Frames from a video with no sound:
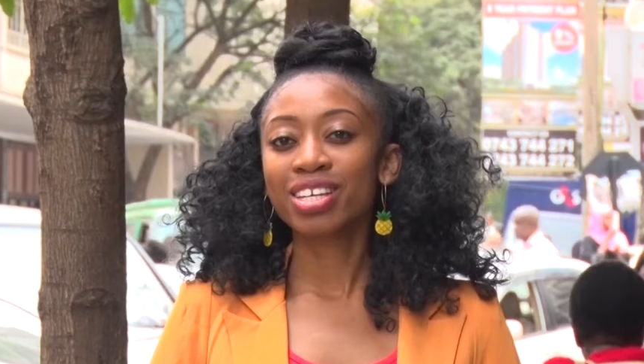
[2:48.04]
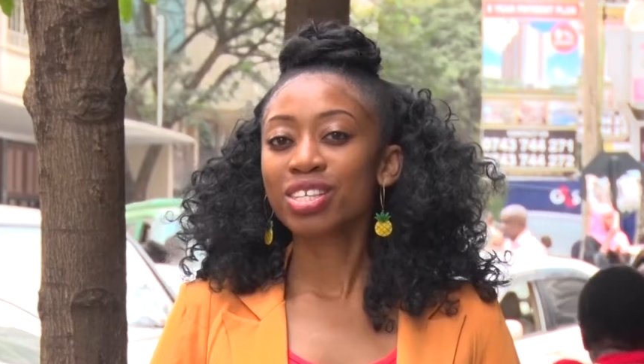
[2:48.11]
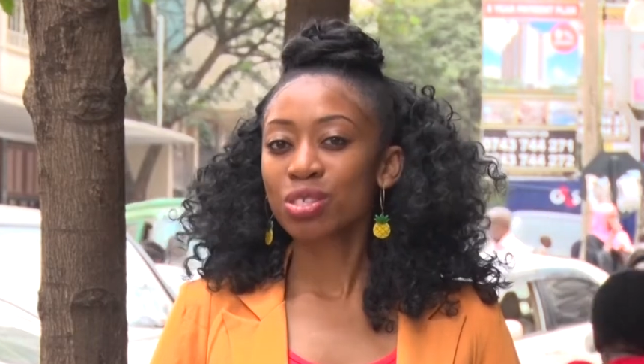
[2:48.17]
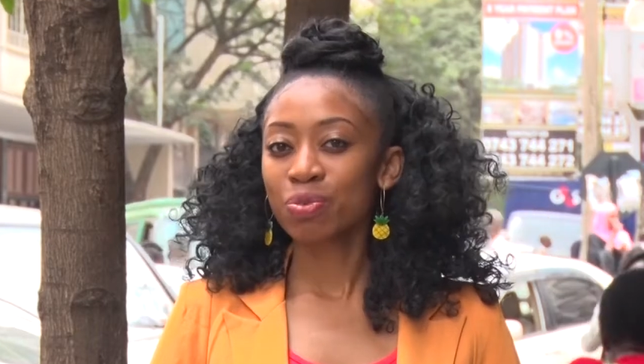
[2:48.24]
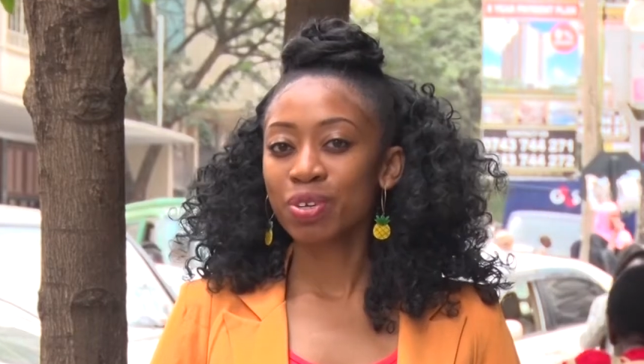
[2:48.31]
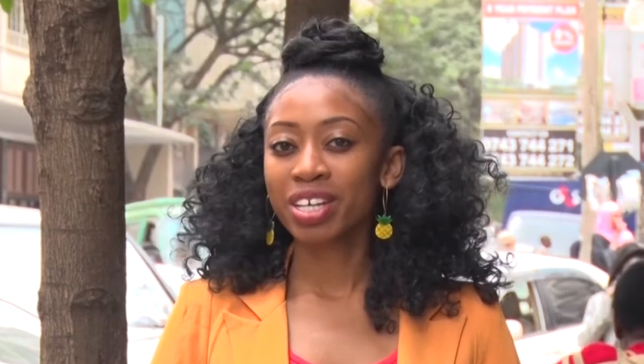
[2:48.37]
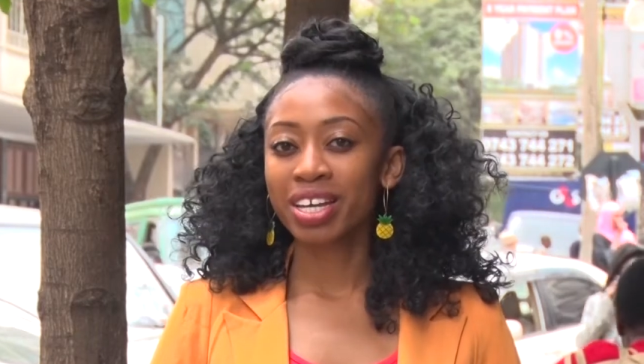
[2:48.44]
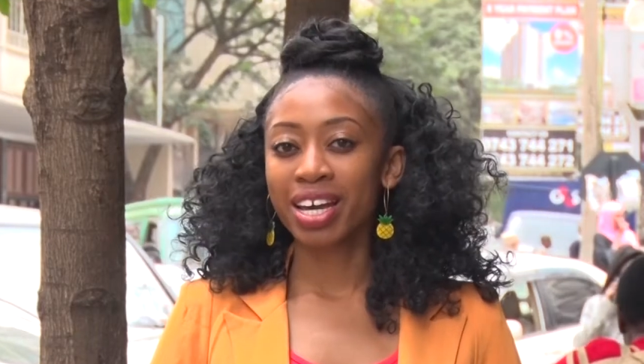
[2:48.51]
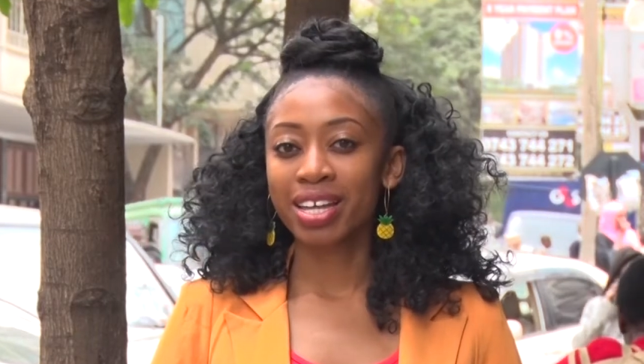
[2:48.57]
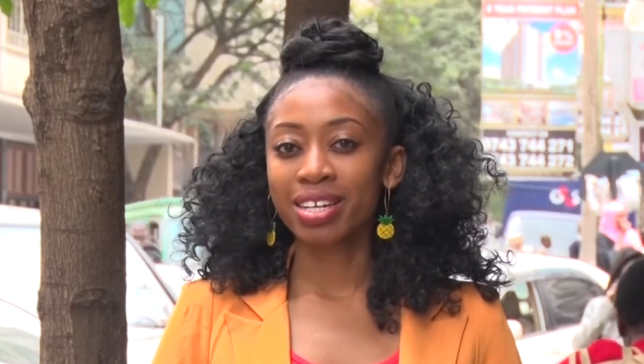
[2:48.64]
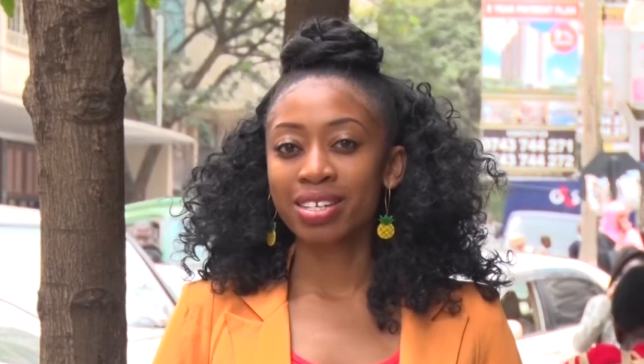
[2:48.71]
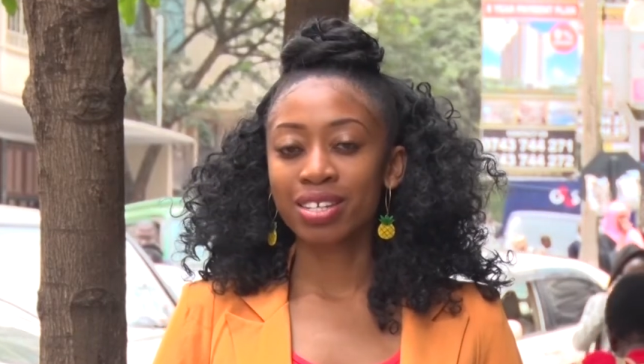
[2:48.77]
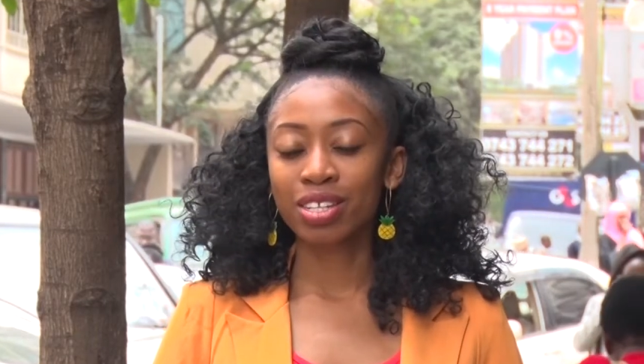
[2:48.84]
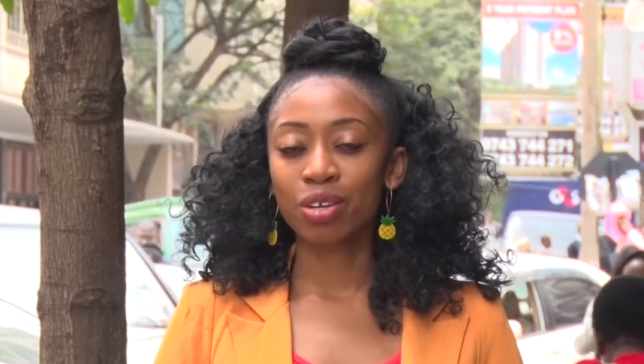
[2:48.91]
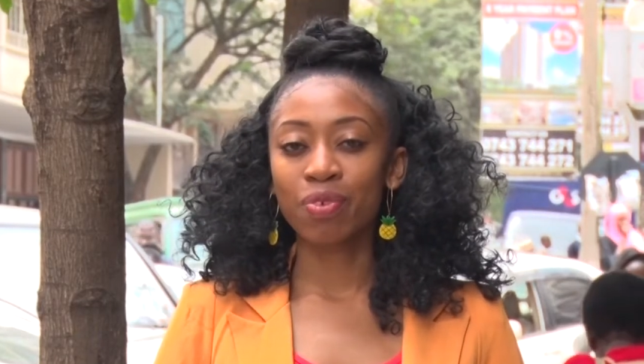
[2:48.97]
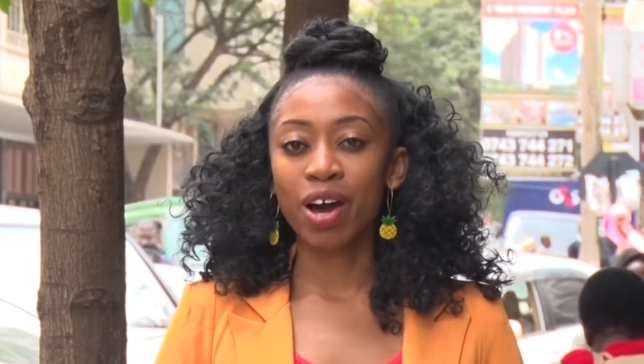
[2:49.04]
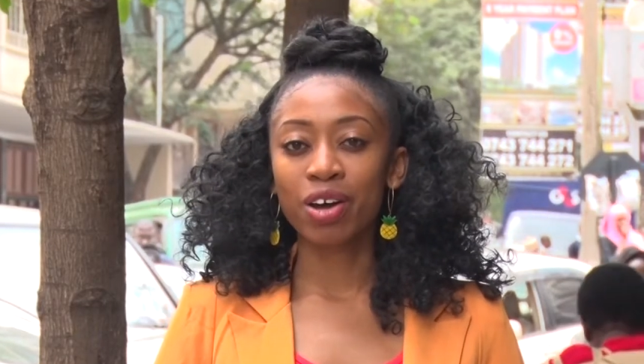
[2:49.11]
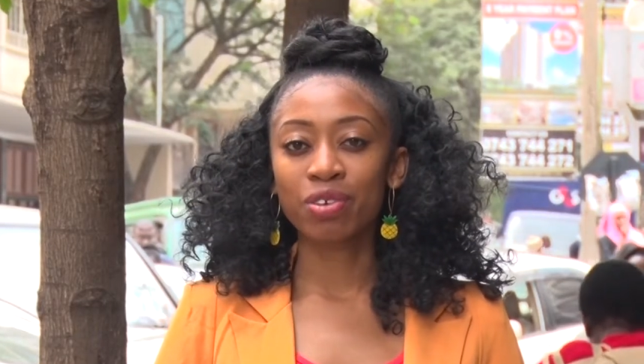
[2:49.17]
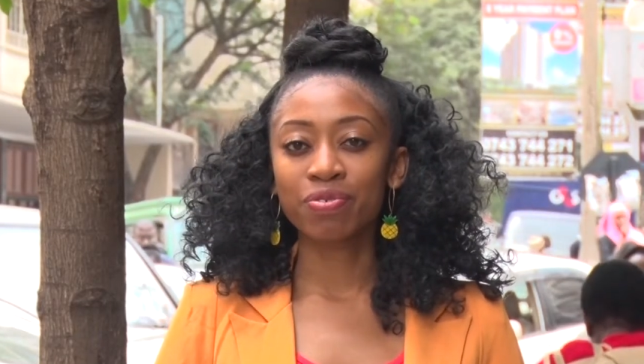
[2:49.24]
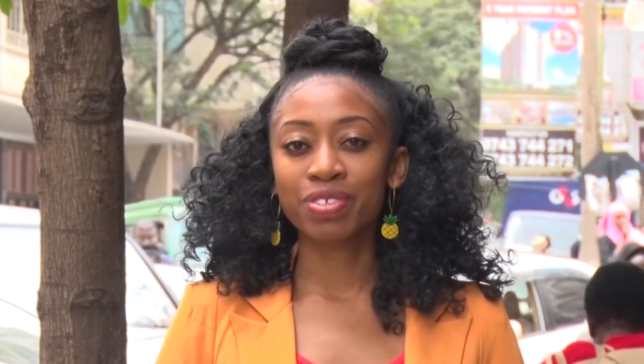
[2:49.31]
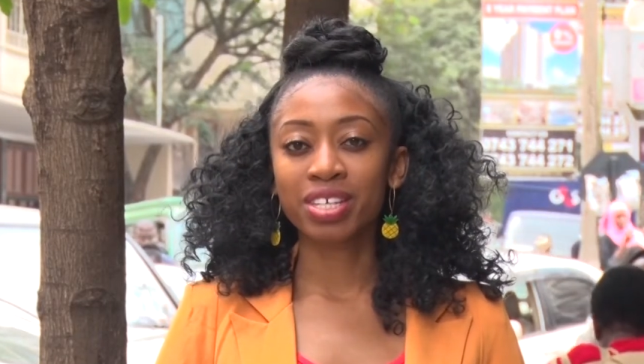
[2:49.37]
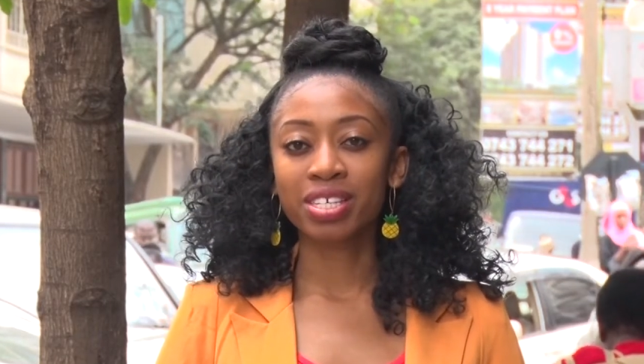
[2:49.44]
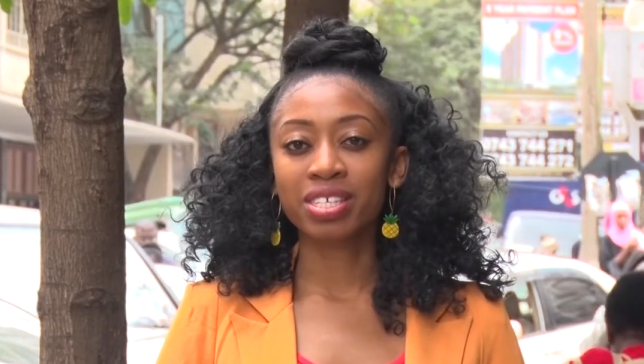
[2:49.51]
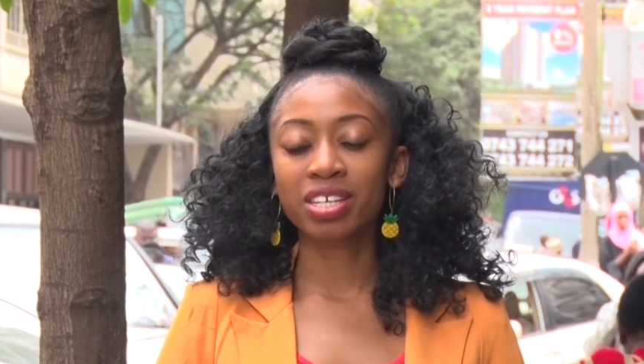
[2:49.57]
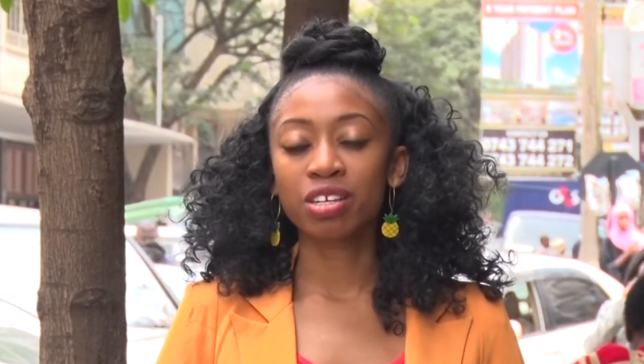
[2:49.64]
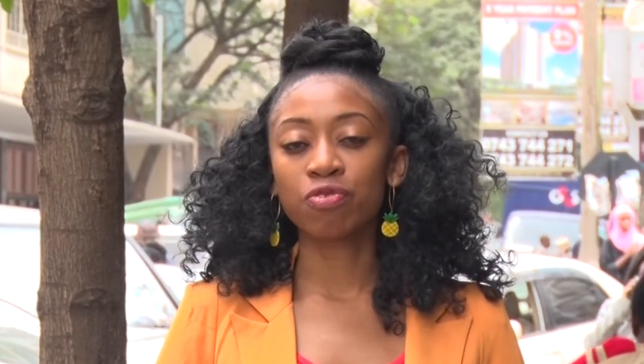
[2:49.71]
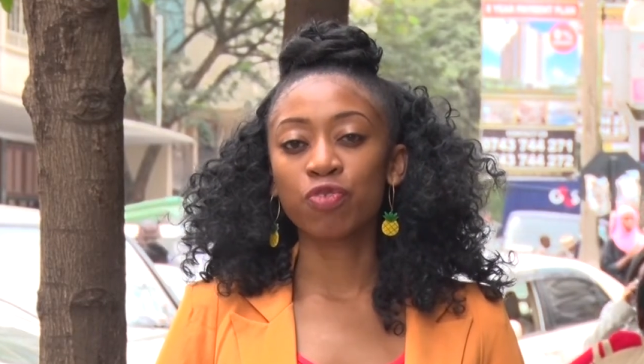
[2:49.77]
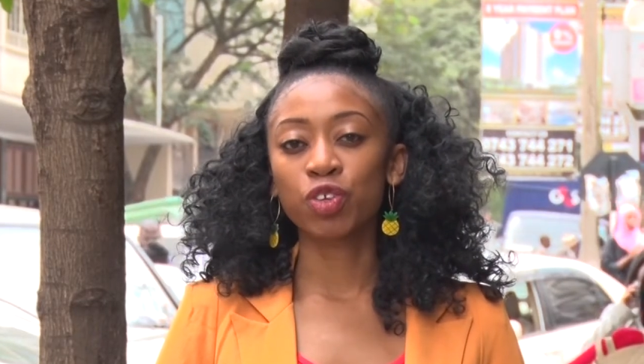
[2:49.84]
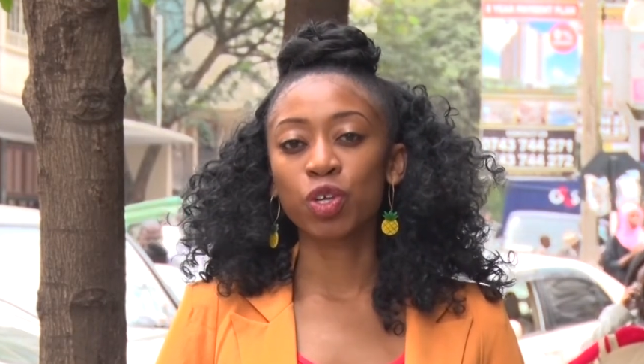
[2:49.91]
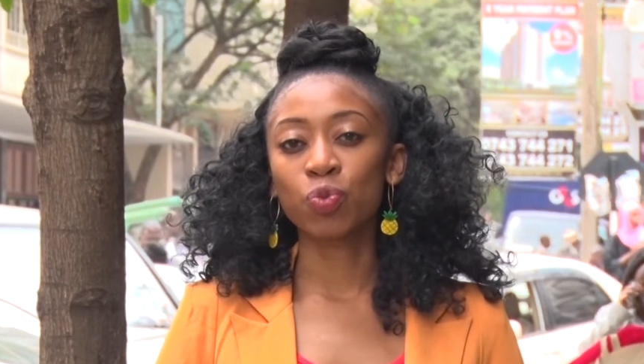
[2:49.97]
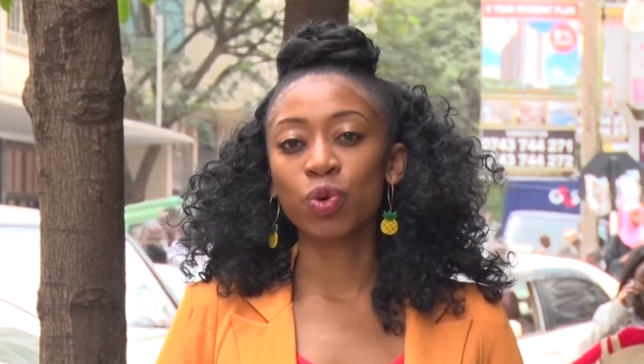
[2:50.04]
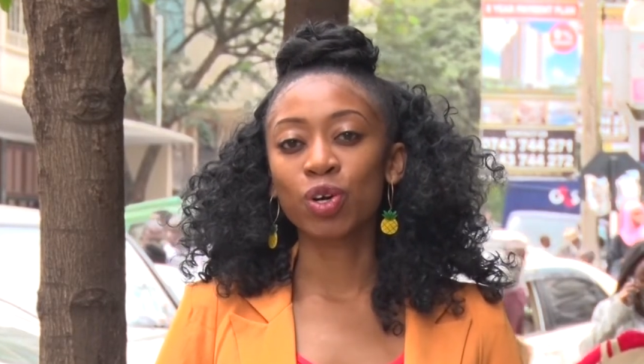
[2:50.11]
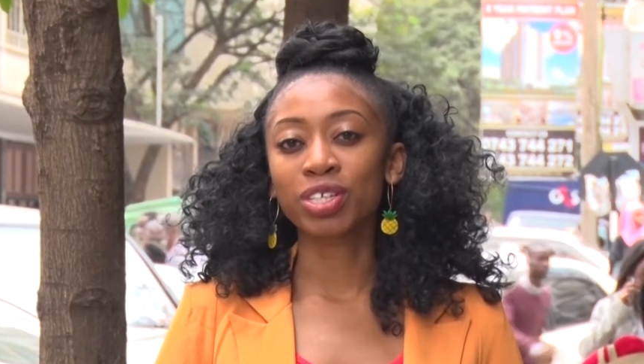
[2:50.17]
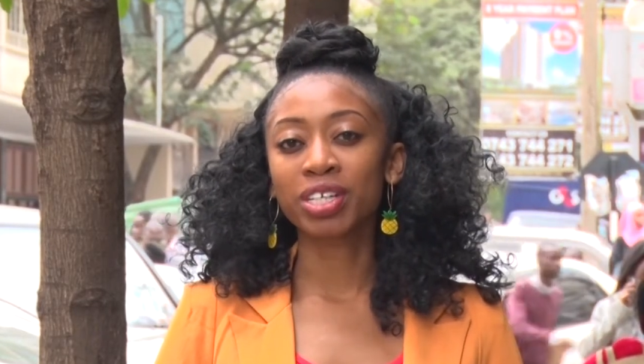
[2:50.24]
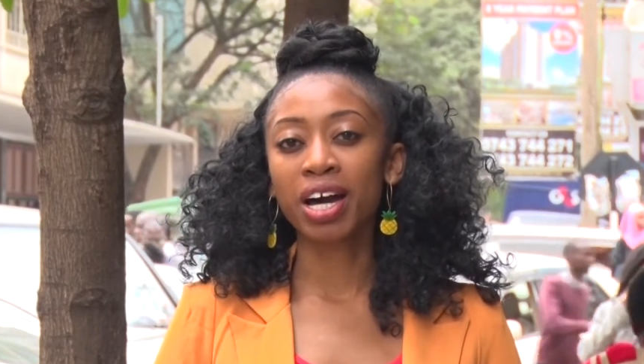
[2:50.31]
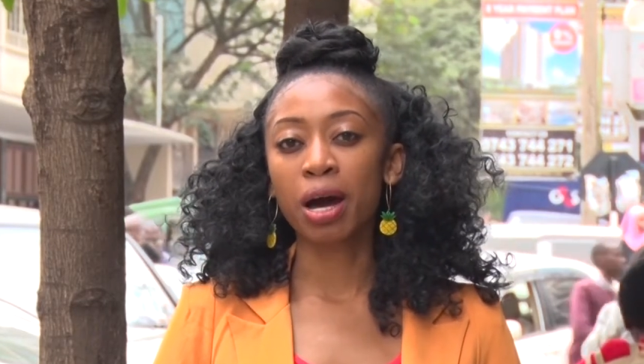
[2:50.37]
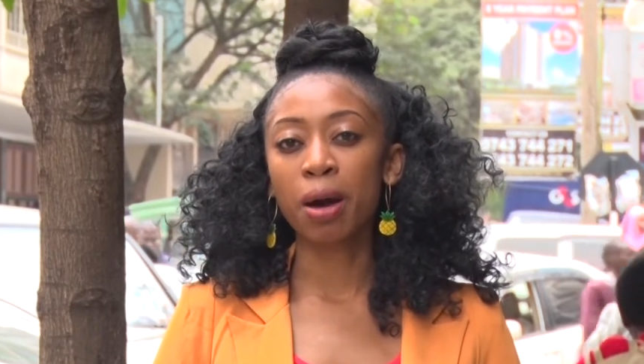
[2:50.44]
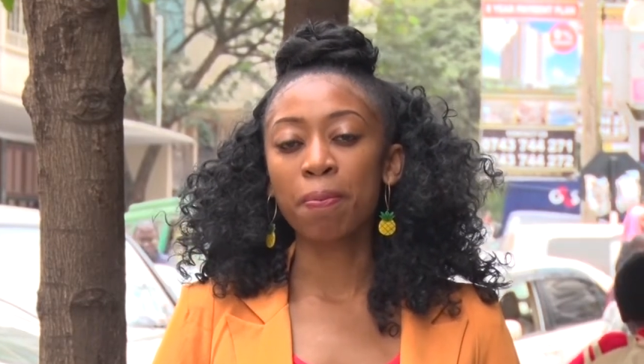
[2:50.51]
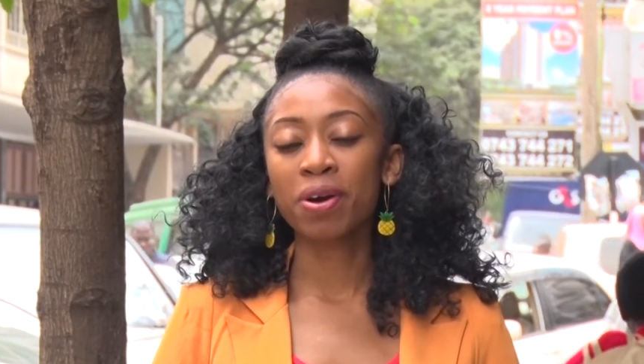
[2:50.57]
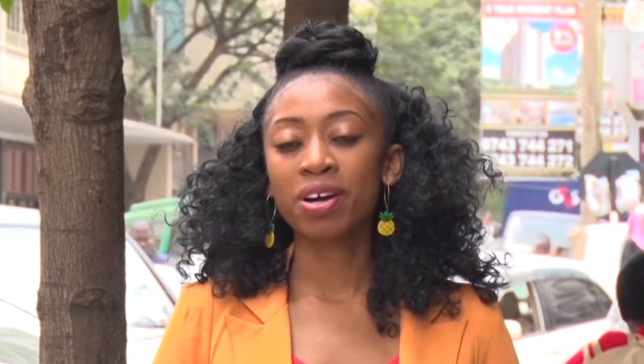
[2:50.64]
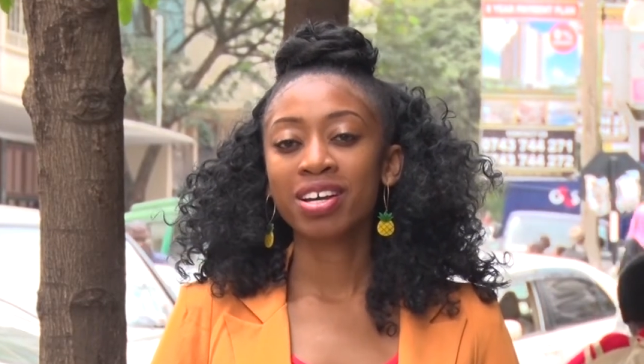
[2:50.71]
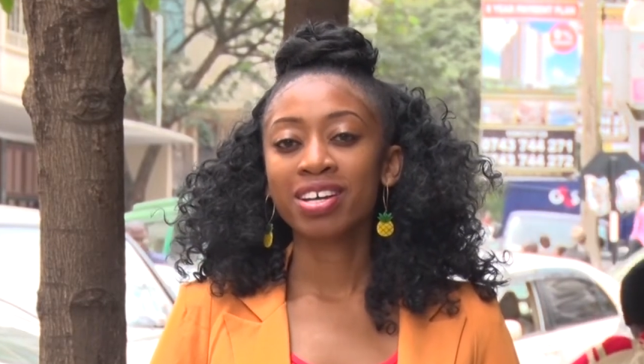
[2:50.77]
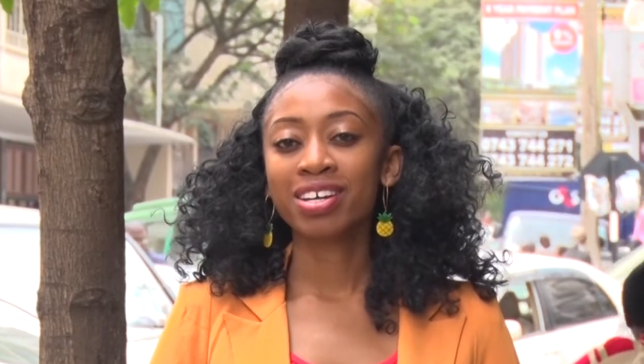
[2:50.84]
this weekend to the round of 16 for the World Cup.